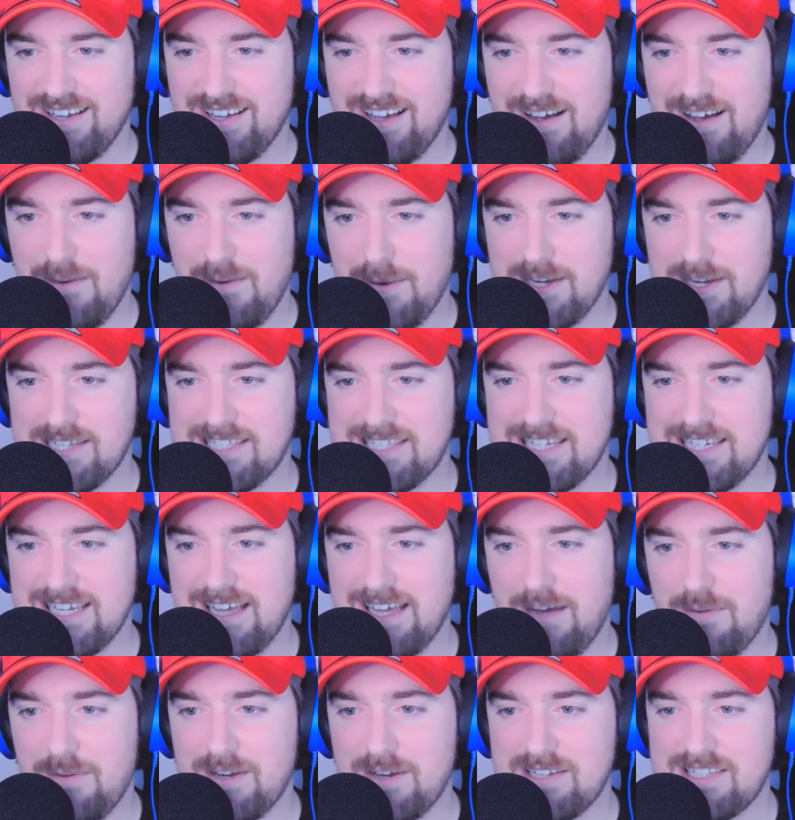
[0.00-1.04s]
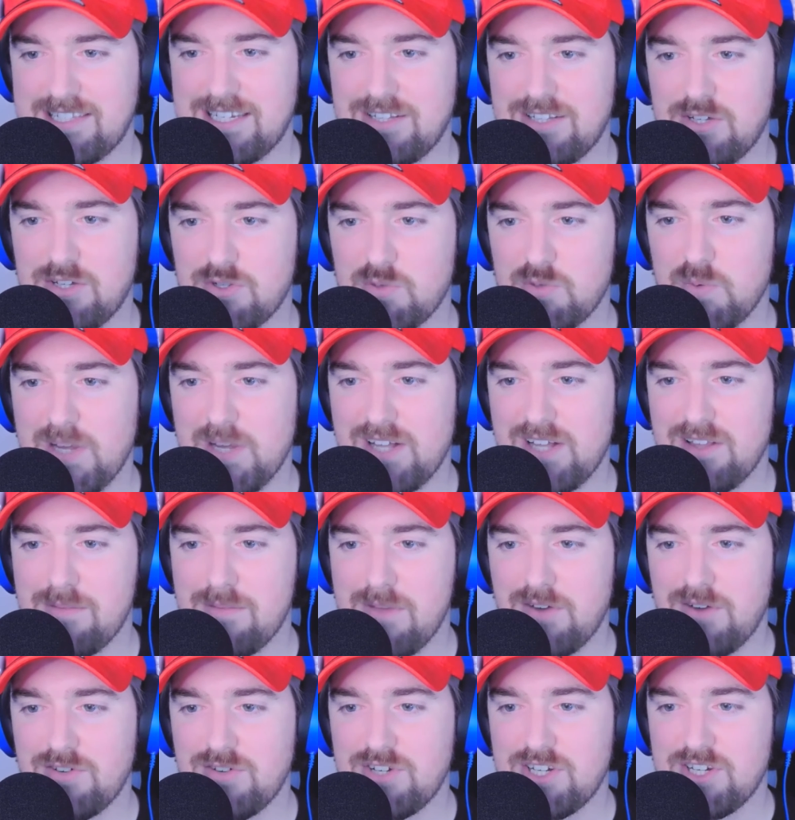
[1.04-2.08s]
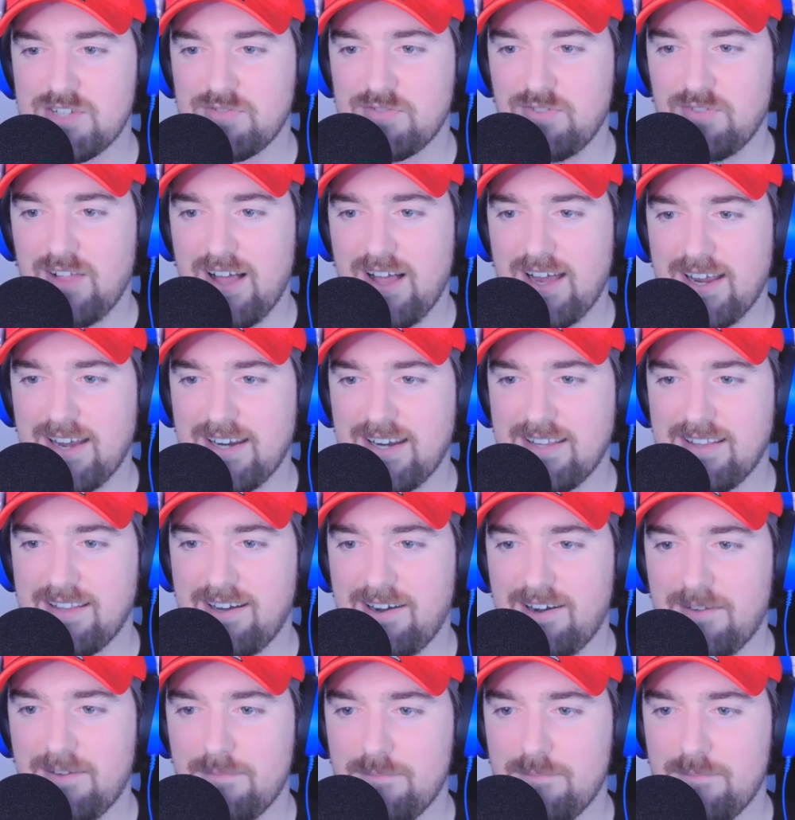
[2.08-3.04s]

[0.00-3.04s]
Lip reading: I want to see those wheel emojis flying in there.